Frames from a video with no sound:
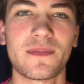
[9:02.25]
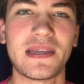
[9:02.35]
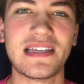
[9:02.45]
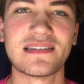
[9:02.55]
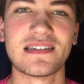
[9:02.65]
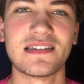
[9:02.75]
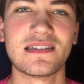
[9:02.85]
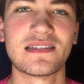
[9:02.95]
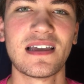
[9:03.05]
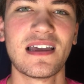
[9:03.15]

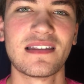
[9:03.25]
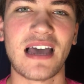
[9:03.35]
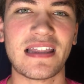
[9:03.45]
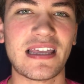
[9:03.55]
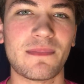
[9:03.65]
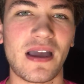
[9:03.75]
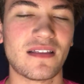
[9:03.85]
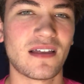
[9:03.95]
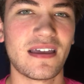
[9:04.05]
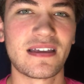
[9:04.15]
pieces that they
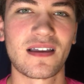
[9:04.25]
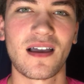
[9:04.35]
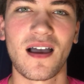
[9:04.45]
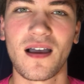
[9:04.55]
might like,